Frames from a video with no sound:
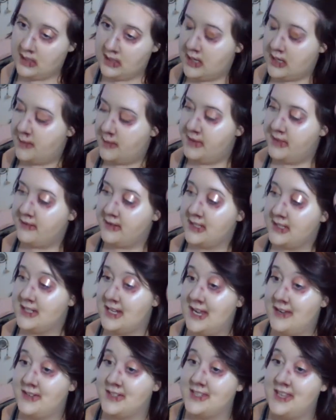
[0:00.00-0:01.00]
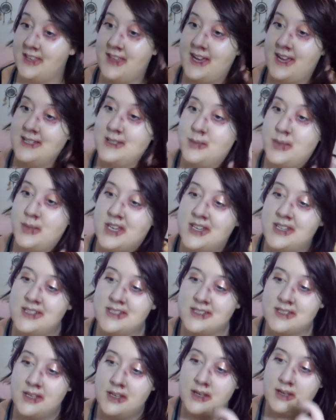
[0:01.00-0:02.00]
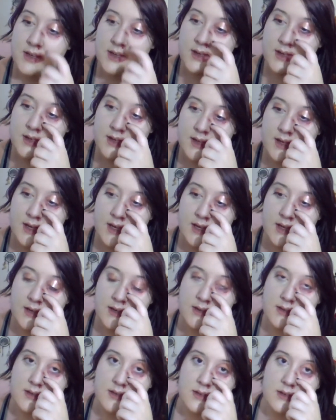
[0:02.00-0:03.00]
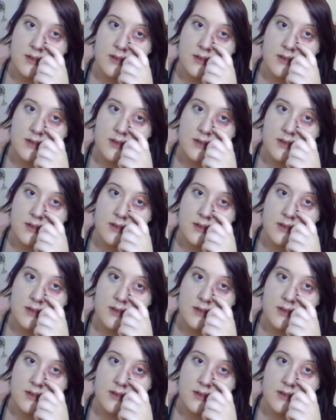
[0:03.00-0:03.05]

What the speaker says: And the reason I have to say that is because I